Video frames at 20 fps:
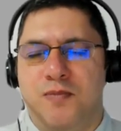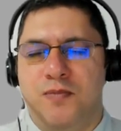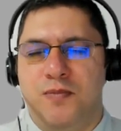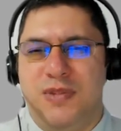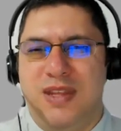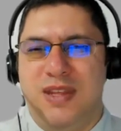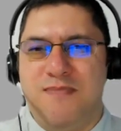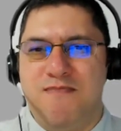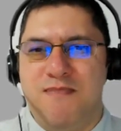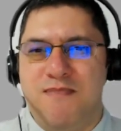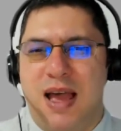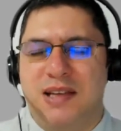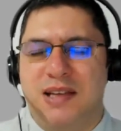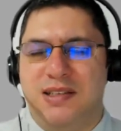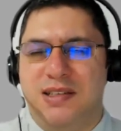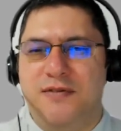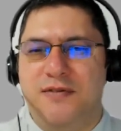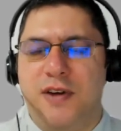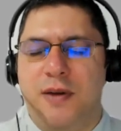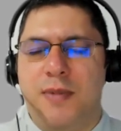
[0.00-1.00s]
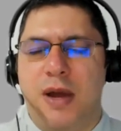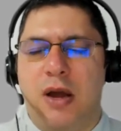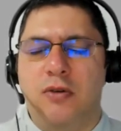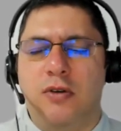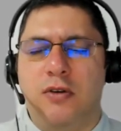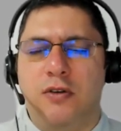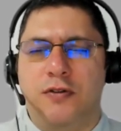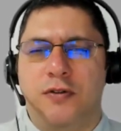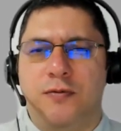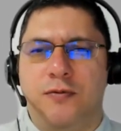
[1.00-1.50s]
the massive
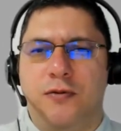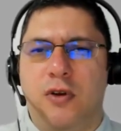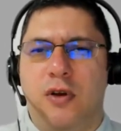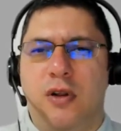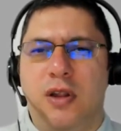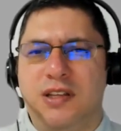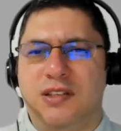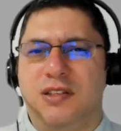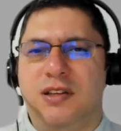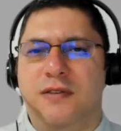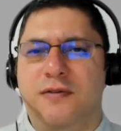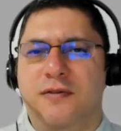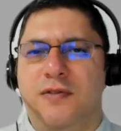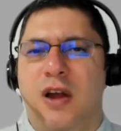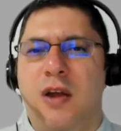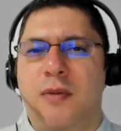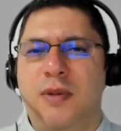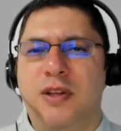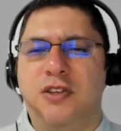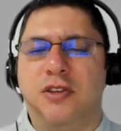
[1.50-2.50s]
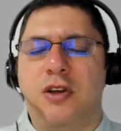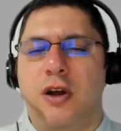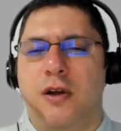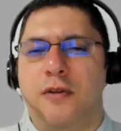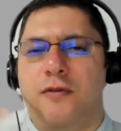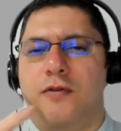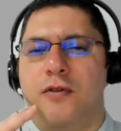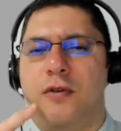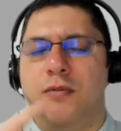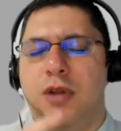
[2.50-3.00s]
amount of violent violence
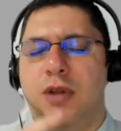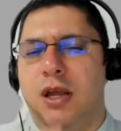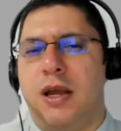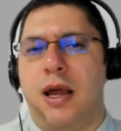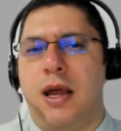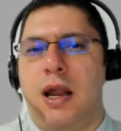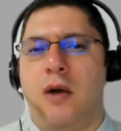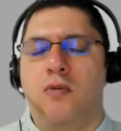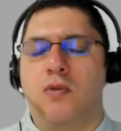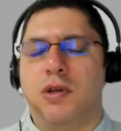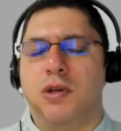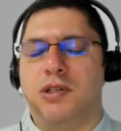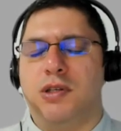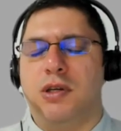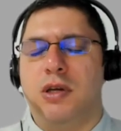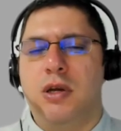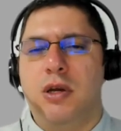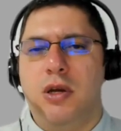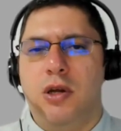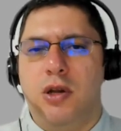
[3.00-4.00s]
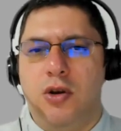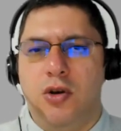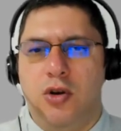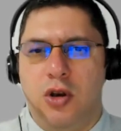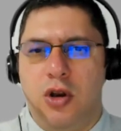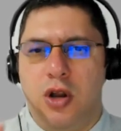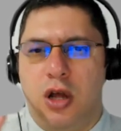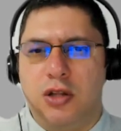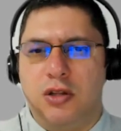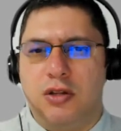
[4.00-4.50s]
comes from Nicaraguans,
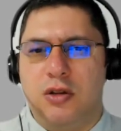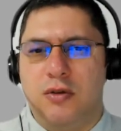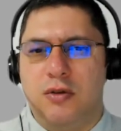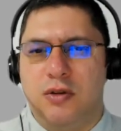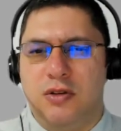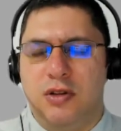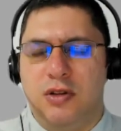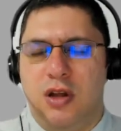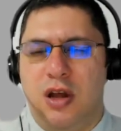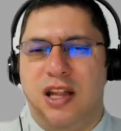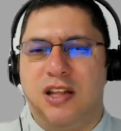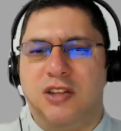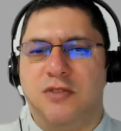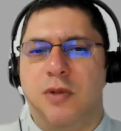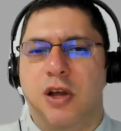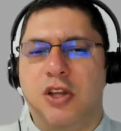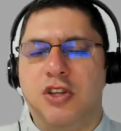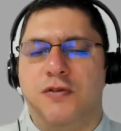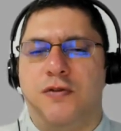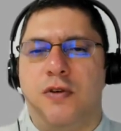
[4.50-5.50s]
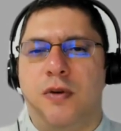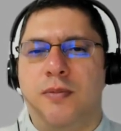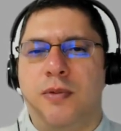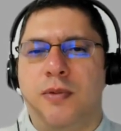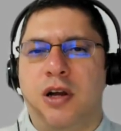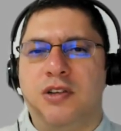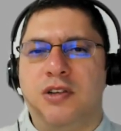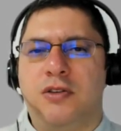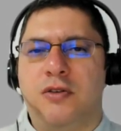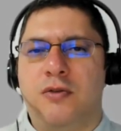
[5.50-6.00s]
not, not as much from
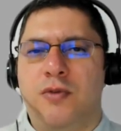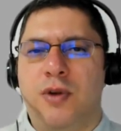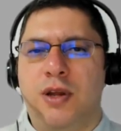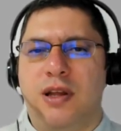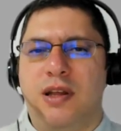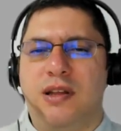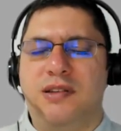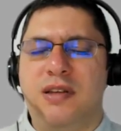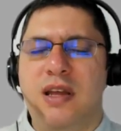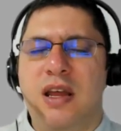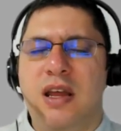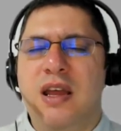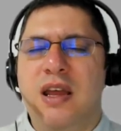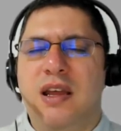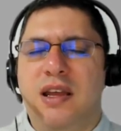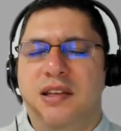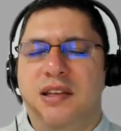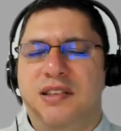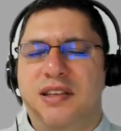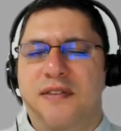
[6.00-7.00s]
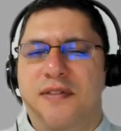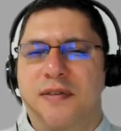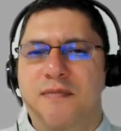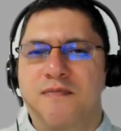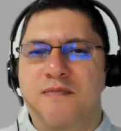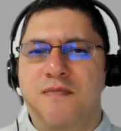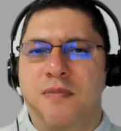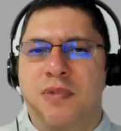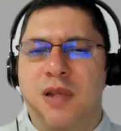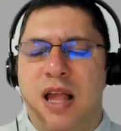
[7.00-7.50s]
Costa Ricans. It's a
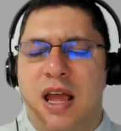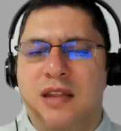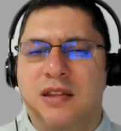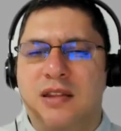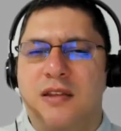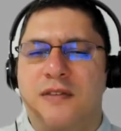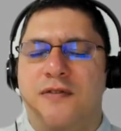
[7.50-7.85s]
blended